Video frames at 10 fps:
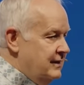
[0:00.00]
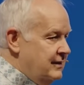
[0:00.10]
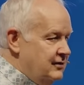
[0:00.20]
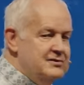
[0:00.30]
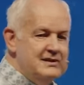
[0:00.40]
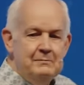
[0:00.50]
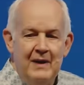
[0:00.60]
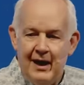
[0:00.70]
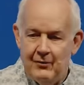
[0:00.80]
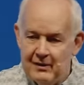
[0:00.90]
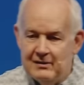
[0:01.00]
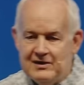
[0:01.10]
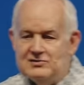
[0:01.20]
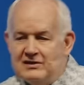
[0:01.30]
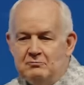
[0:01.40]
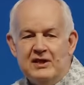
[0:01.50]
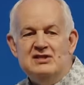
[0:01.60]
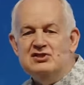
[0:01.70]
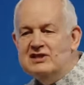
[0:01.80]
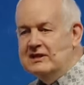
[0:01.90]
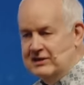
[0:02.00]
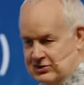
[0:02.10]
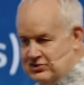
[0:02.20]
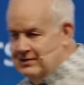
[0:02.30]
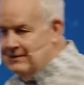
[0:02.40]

Losing power, losing prestige.